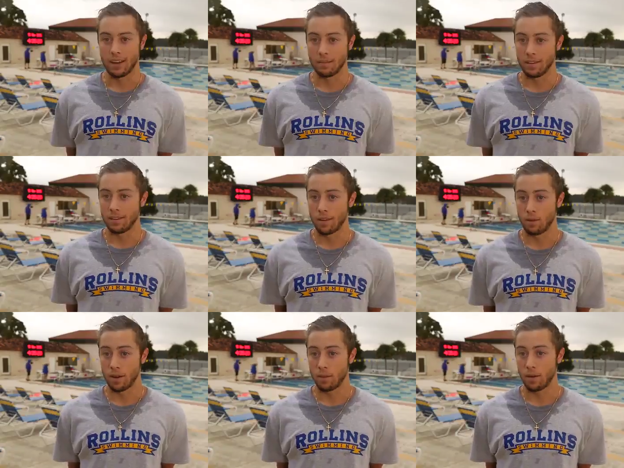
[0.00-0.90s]
I believe
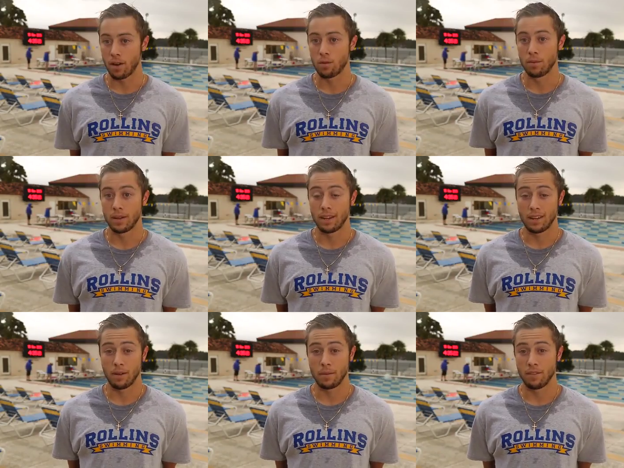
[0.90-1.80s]
that Winter Park will
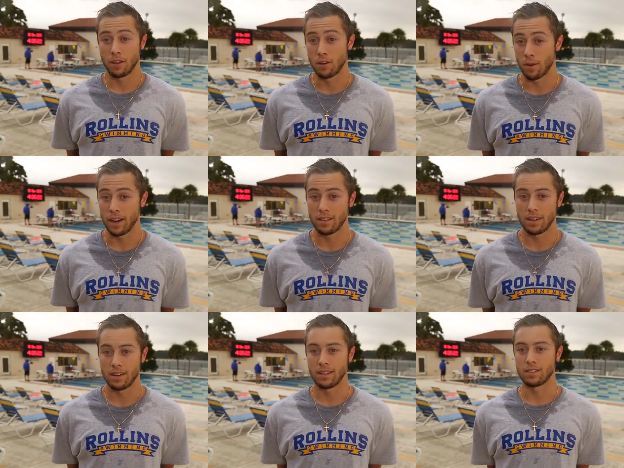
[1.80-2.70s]
become even greater
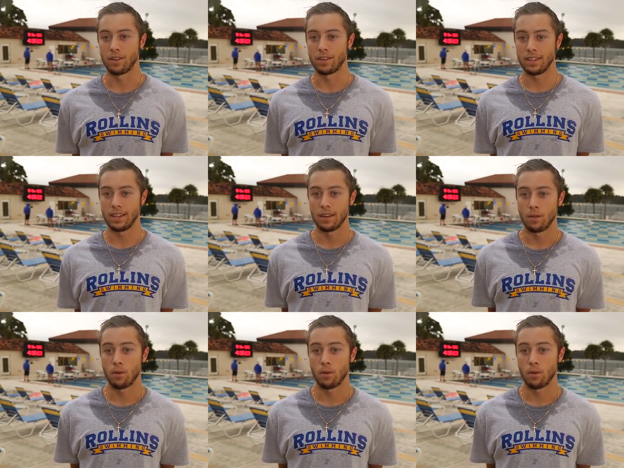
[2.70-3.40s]
than it is currently.